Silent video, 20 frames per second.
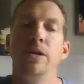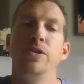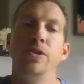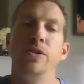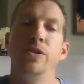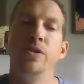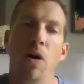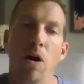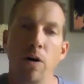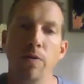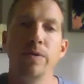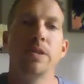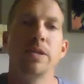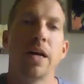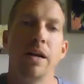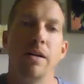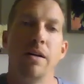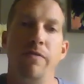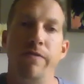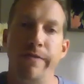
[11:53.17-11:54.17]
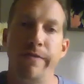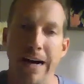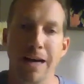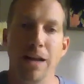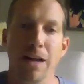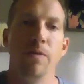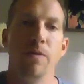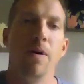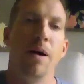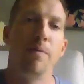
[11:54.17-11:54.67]
So you always got to
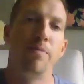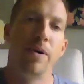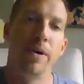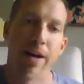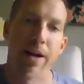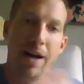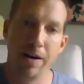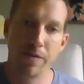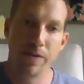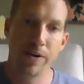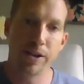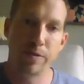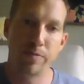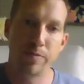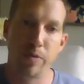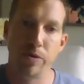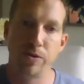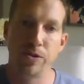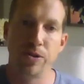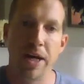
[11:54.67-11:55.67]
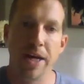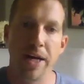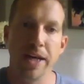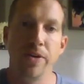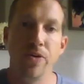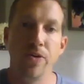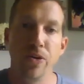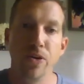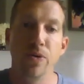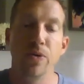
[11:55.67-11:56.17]
follow up on every exposure that
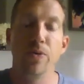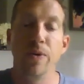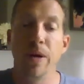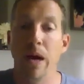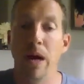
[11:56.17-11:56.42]
you do.